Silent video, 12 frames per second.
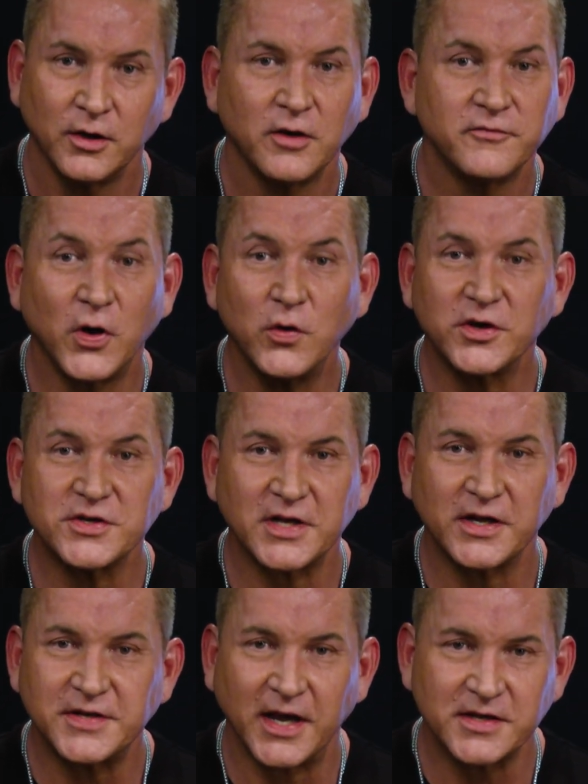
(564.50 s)
Focused
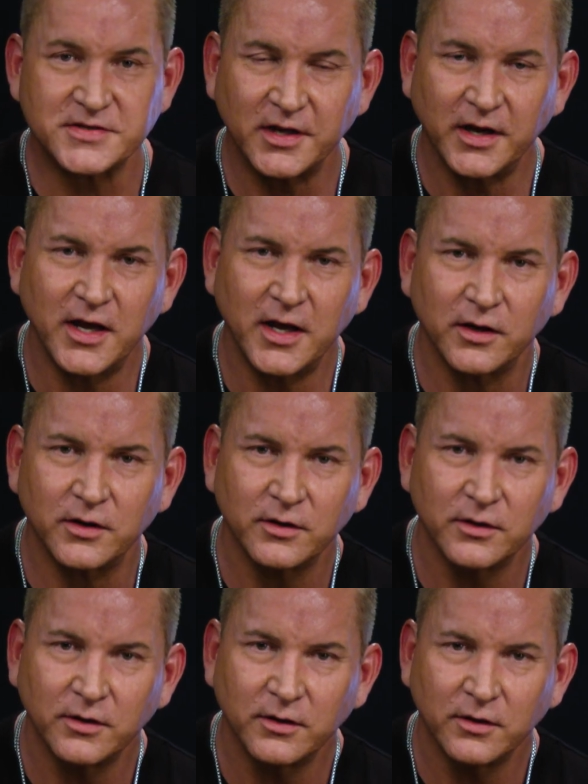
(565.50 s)
on tasks at hand?
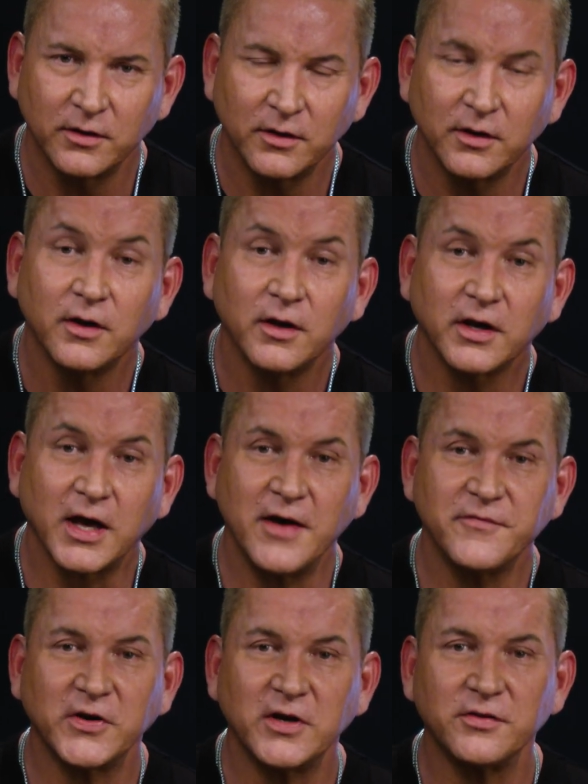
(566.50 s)

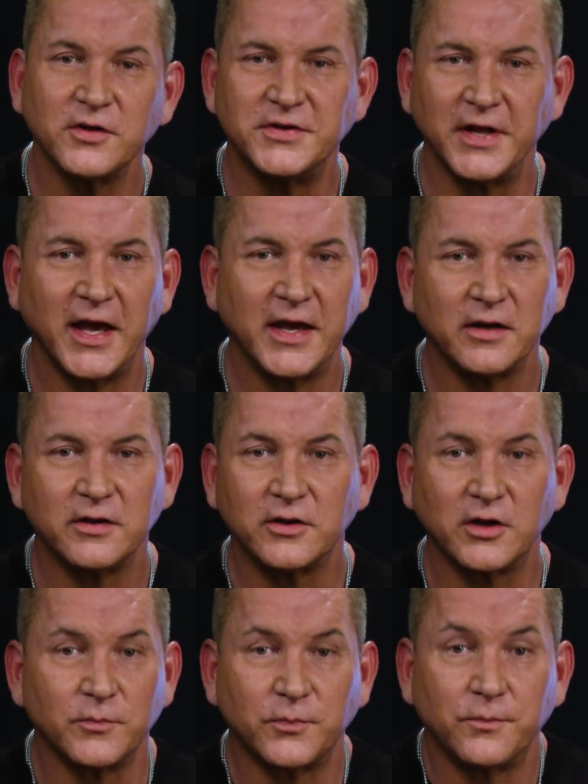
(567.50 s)
Confident in the day and
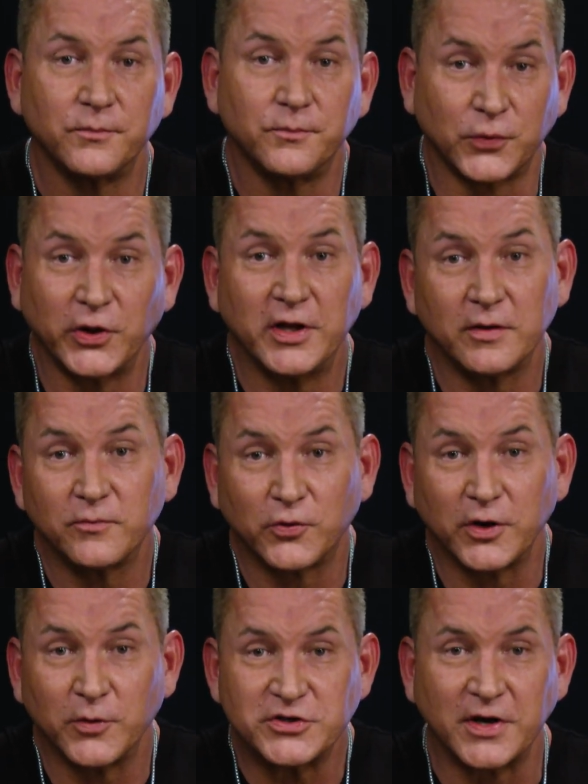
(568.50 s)
completing
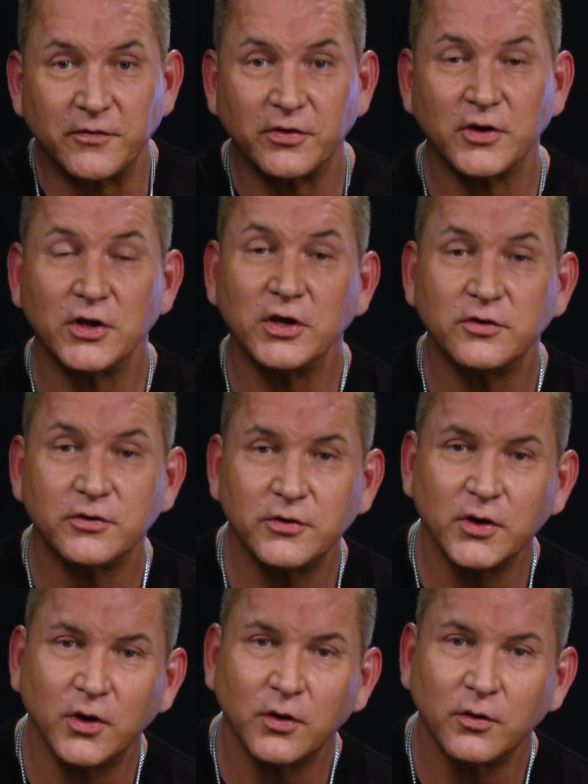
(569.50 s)
pretty much everything you need to
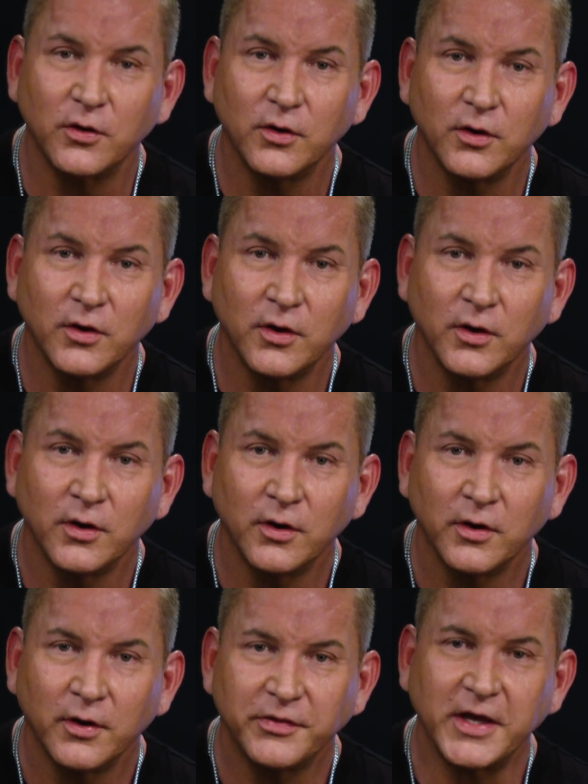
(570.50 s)
do?
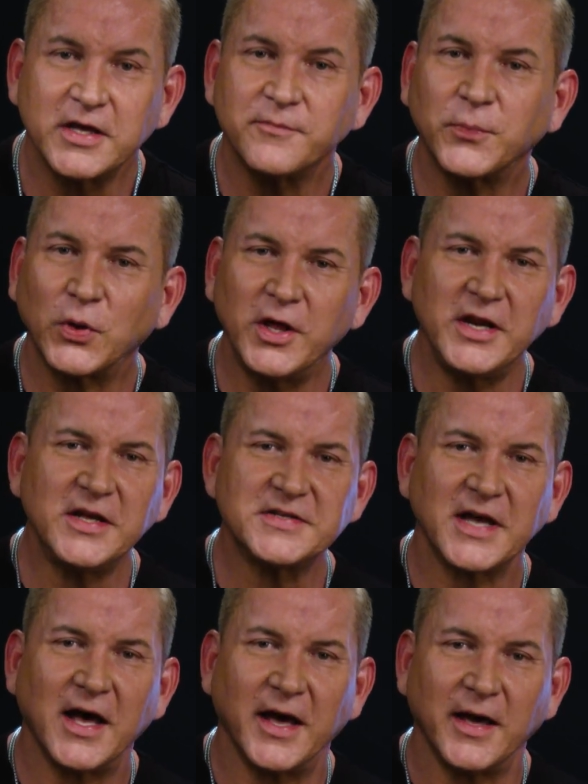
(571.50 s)
That you have plenty of
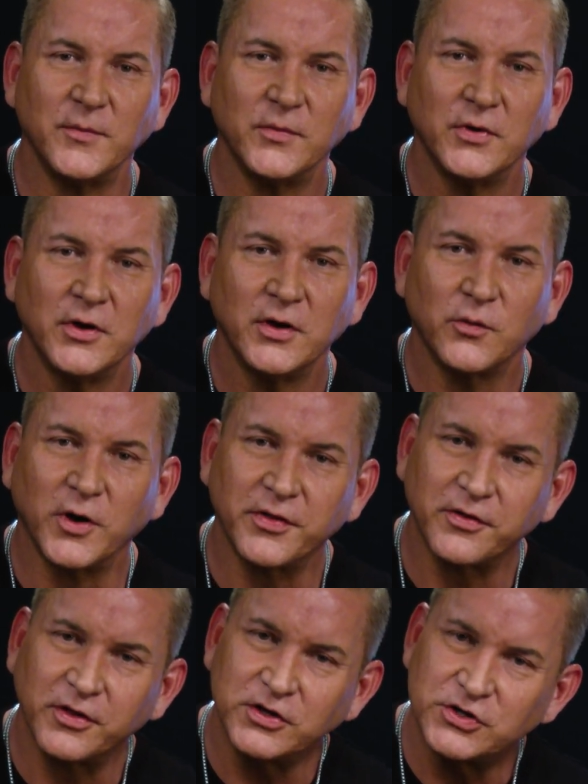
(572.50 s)
time
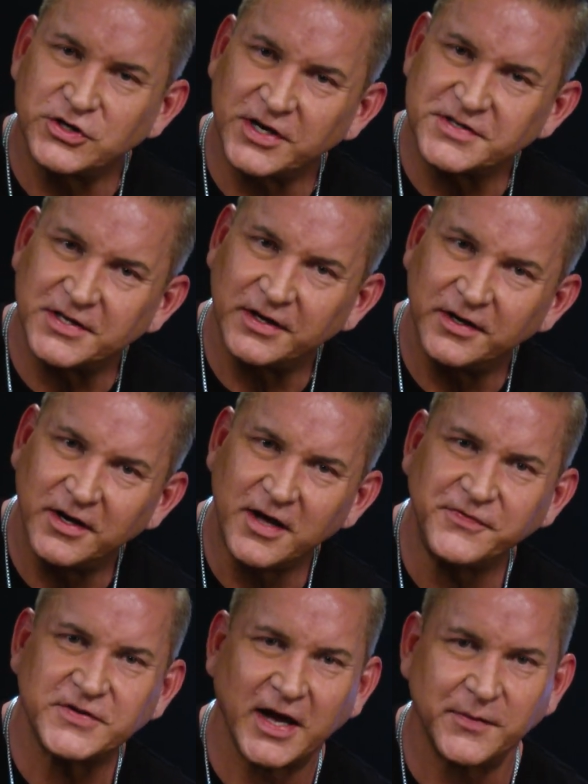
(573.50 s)
rather than just
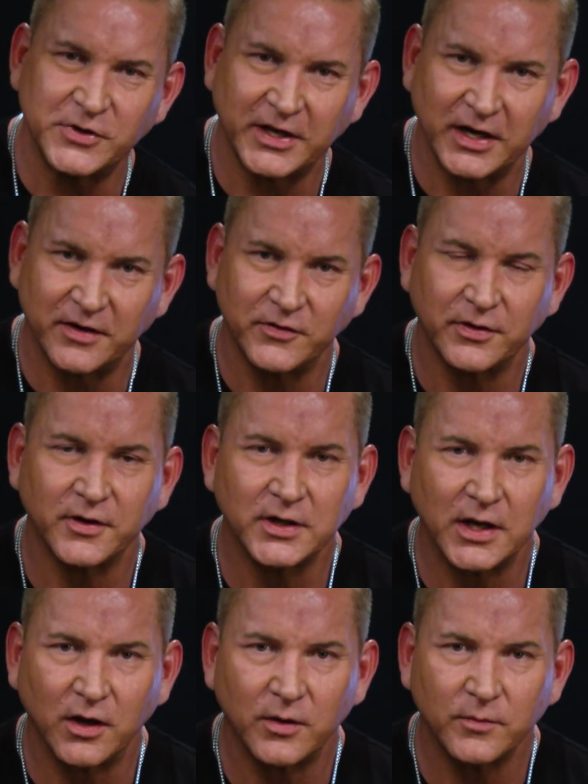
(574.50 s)
enough time to get everything
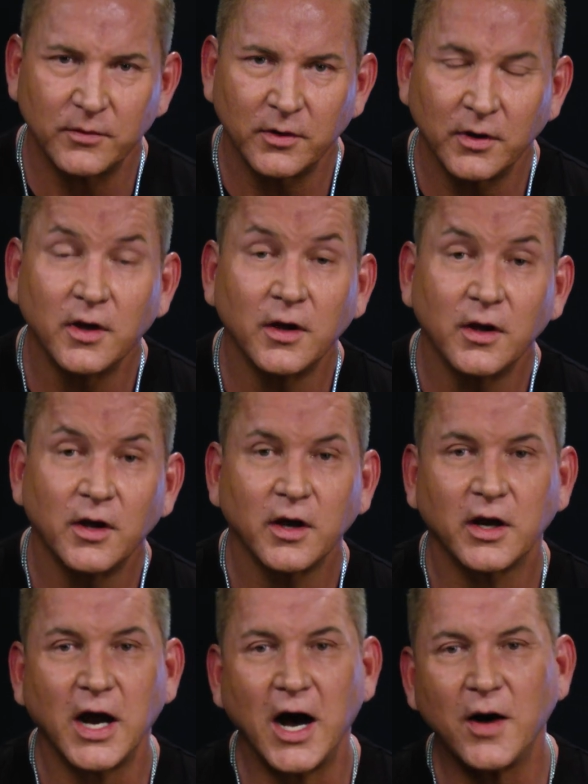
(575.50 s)
done?
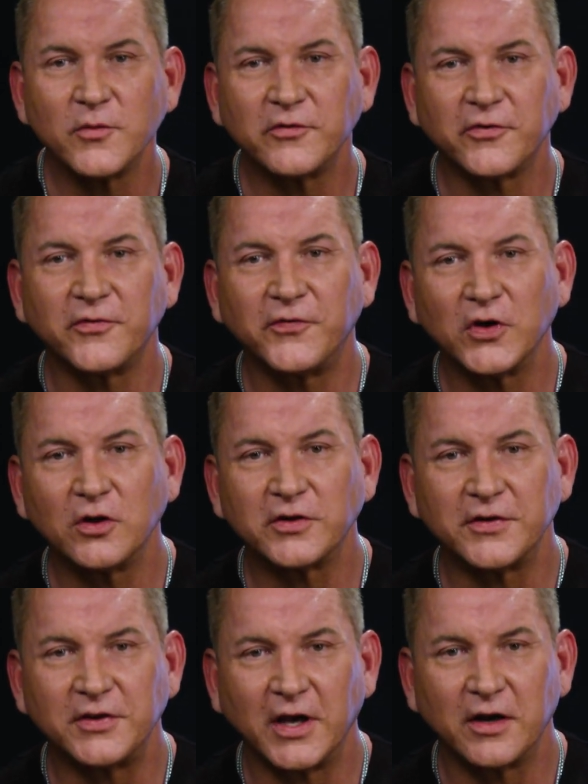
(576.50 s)
Calm and fulfilled
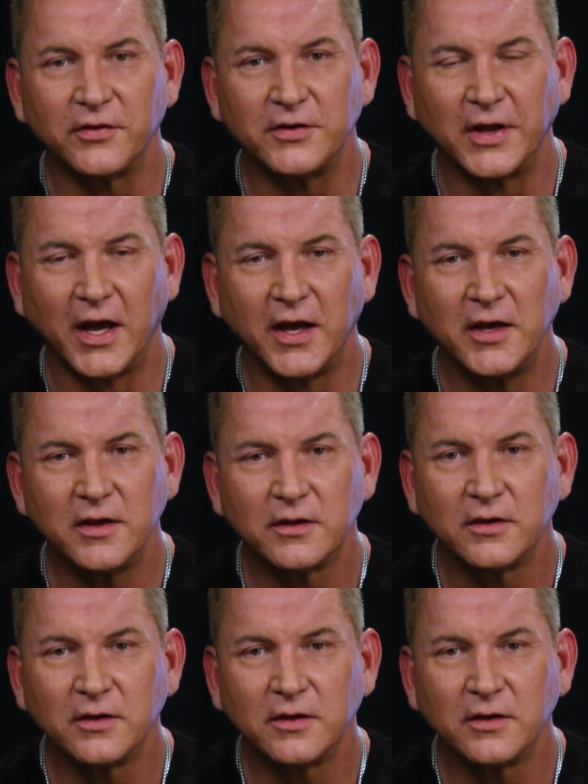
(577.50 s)
at the end of the day?